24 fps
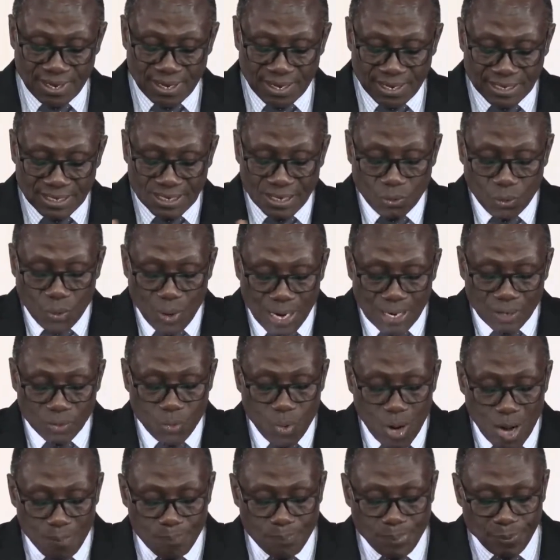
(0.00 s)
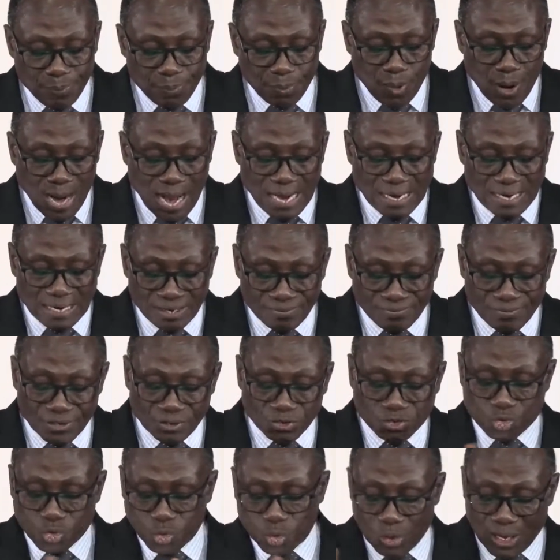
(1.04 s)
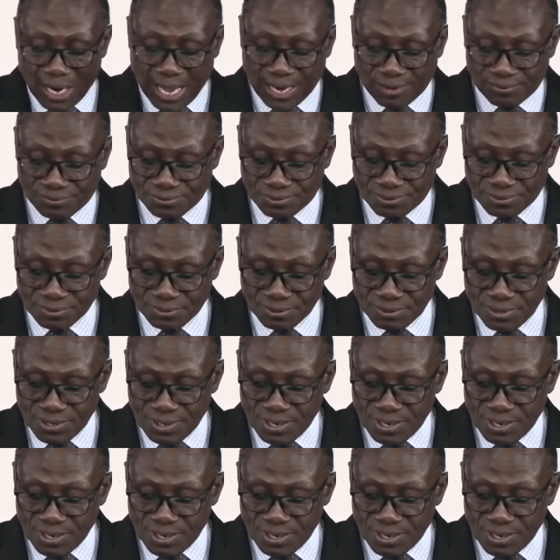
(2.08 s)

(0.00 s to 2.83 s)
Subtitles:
In a world where people are living two lives,